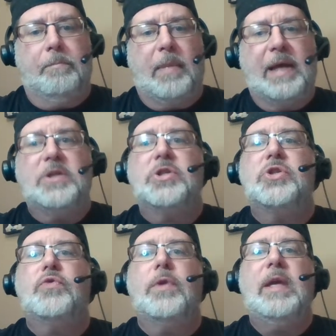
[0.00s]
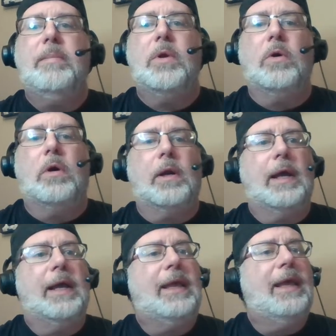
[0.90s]
StreamYard,
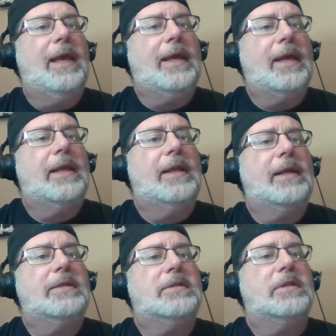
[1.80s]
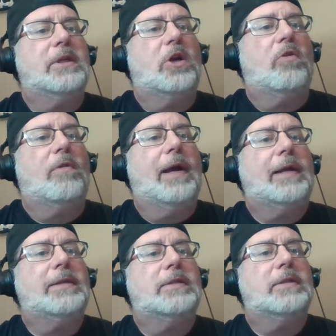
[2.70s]
I can't get connected to the
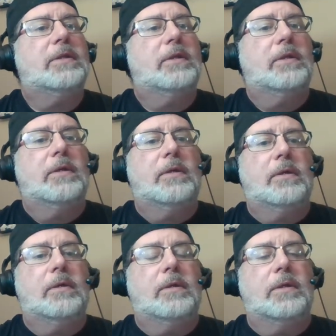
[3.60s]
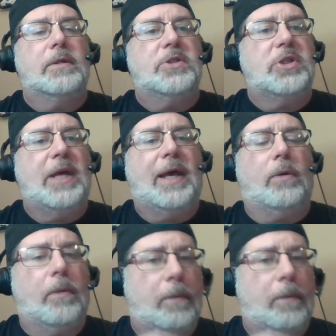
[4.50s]
correct channel.